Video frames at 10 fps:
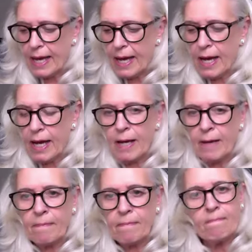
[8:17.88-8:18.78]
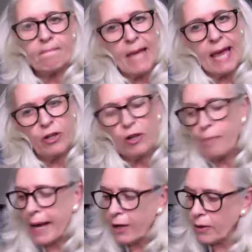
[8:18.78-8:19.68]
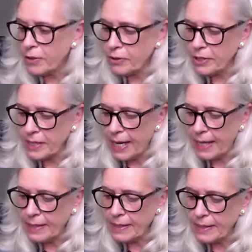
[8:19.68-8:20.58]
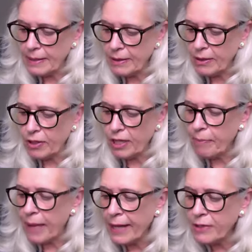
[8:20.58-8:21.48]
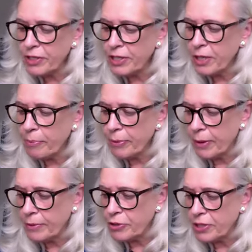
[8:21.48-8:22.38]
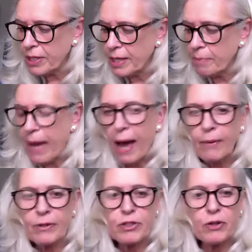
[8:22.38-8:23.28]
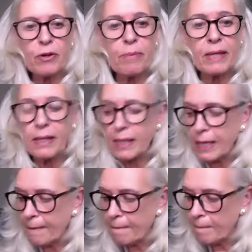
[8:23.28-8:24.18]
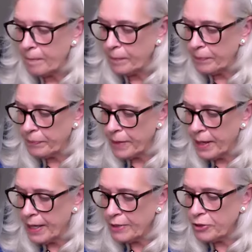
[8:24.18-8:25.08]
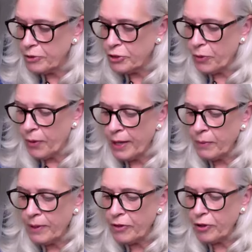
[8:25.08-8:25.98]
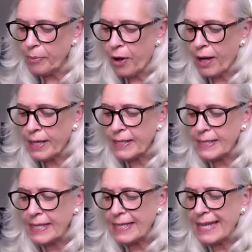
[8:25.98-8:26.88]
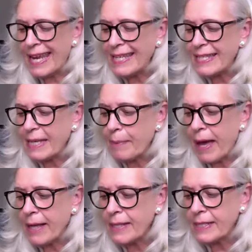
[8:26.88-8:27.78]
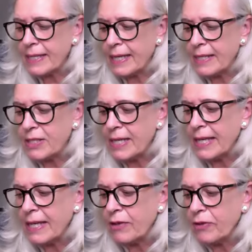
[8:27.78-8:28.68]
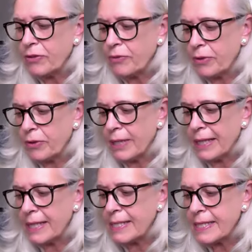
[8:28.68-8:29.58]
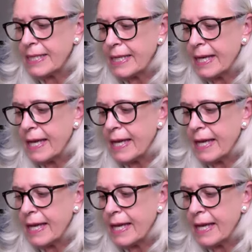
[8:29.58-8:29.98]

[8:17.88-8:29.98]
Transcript: And your bio also states, your compassionate approach empowers your ability to join with your body's innate capacity to heal through holistic,